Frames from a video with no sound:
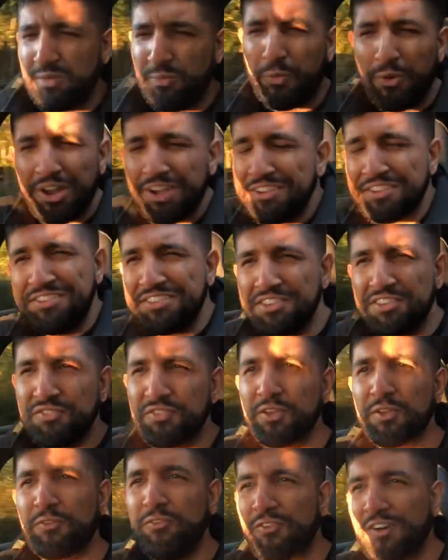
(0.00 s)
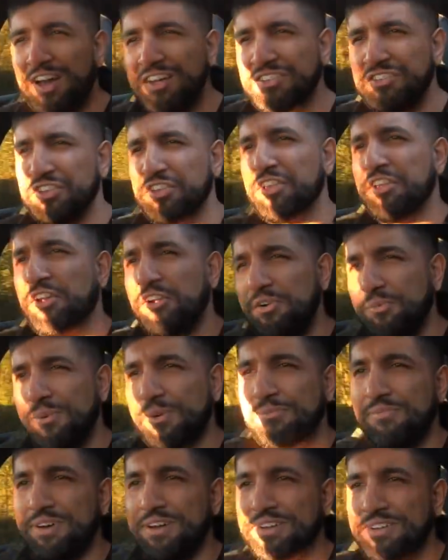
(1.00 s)
Why does this feel faster than I
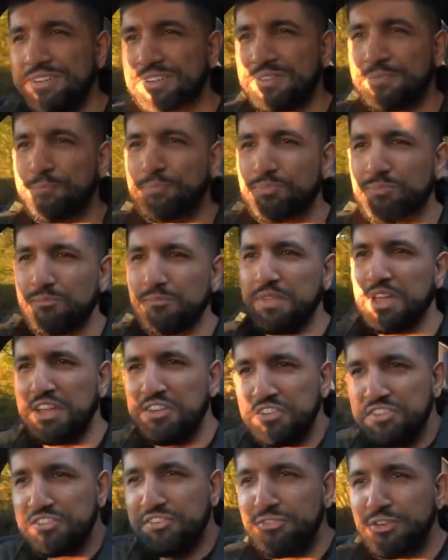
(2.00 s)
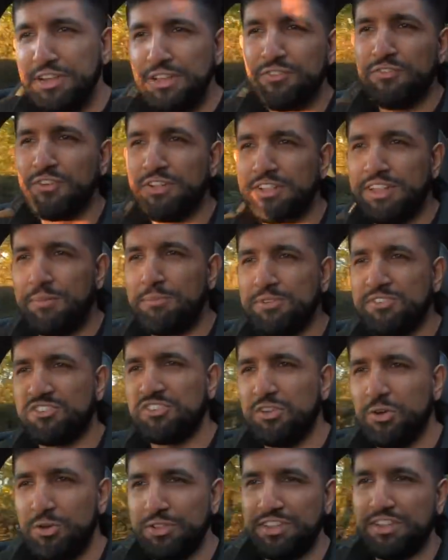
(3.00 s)
remember? It doesn't really feel that much
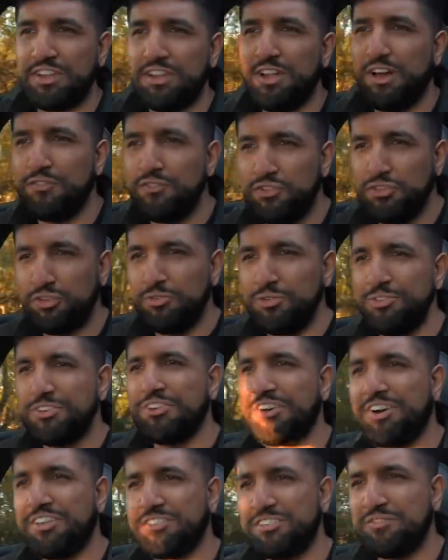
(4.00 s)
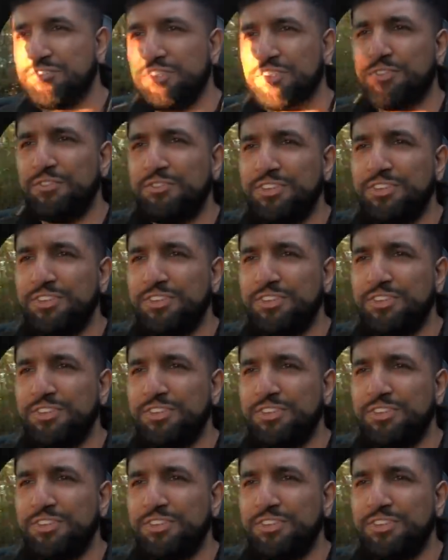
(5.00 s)
slower than a lot of tuned cars I've driven